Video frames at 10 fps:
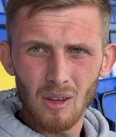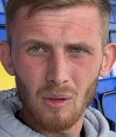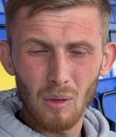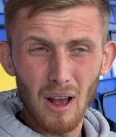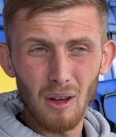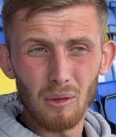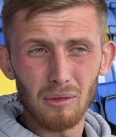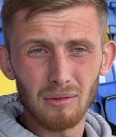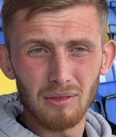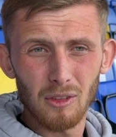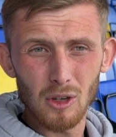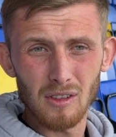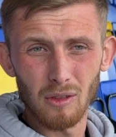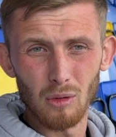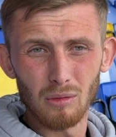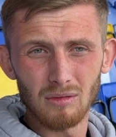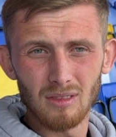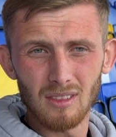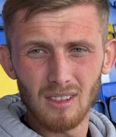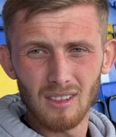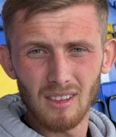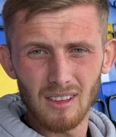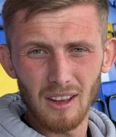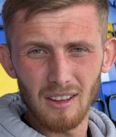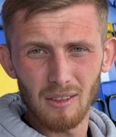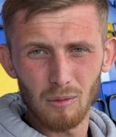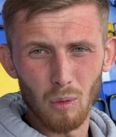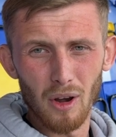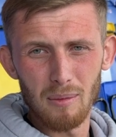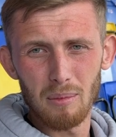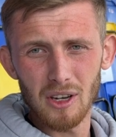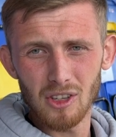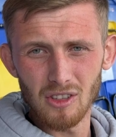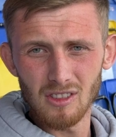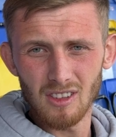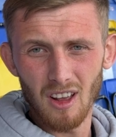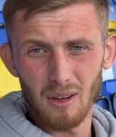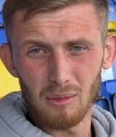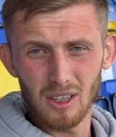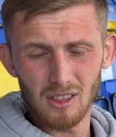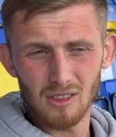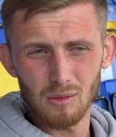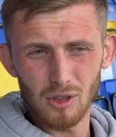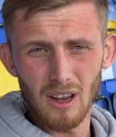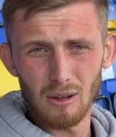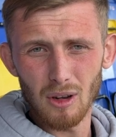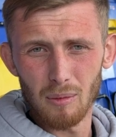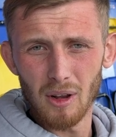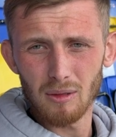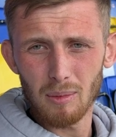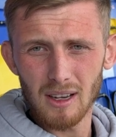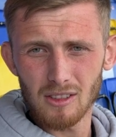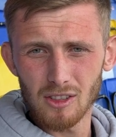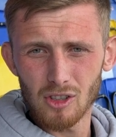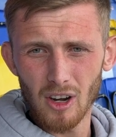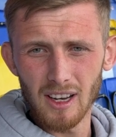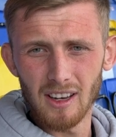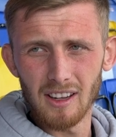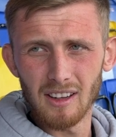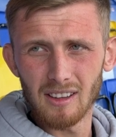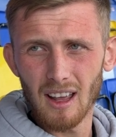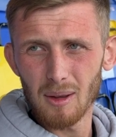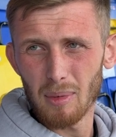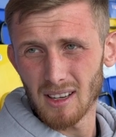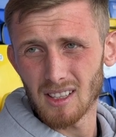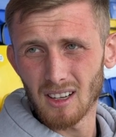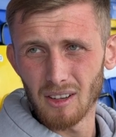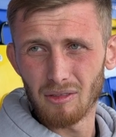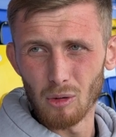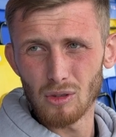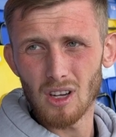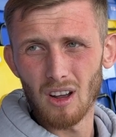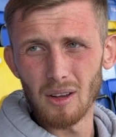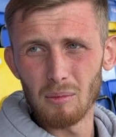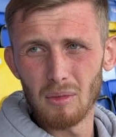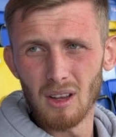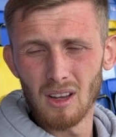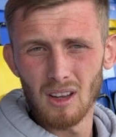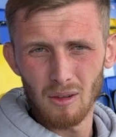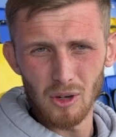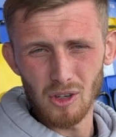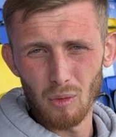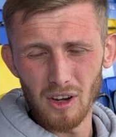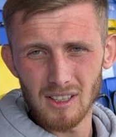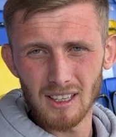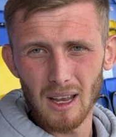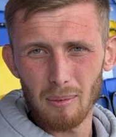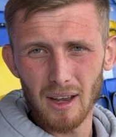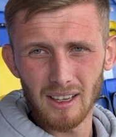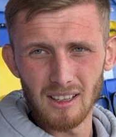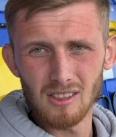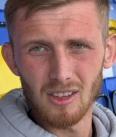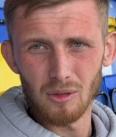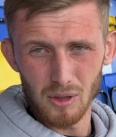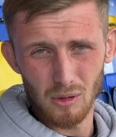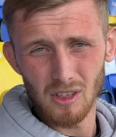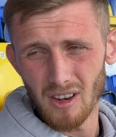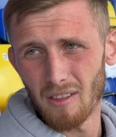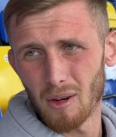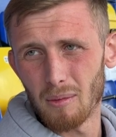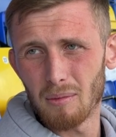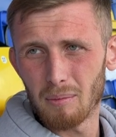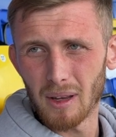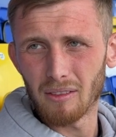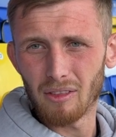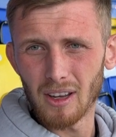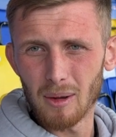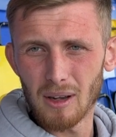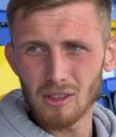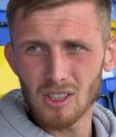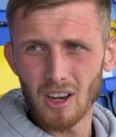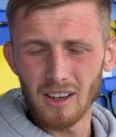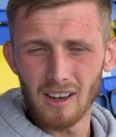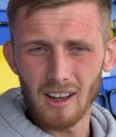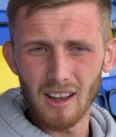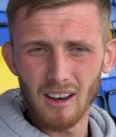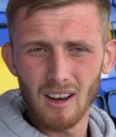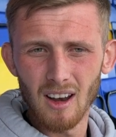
Well, first of all, one ambition's done because we're now I'm now back to training in the day, basically full time, which I wanted to get back into, which was another big thing about signing here.